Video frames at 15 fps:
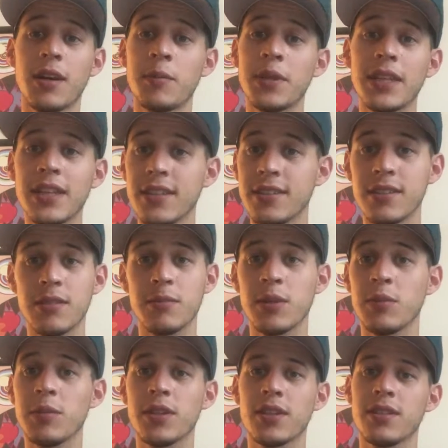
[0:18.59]
coming easy to
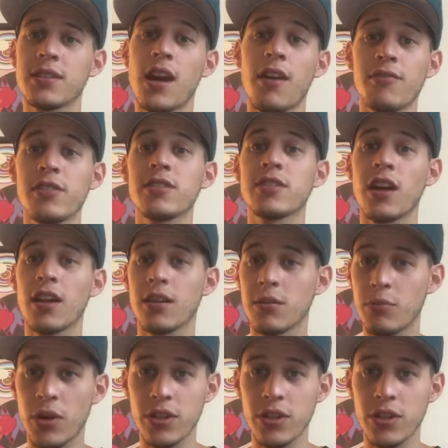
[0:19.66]
me because I've decided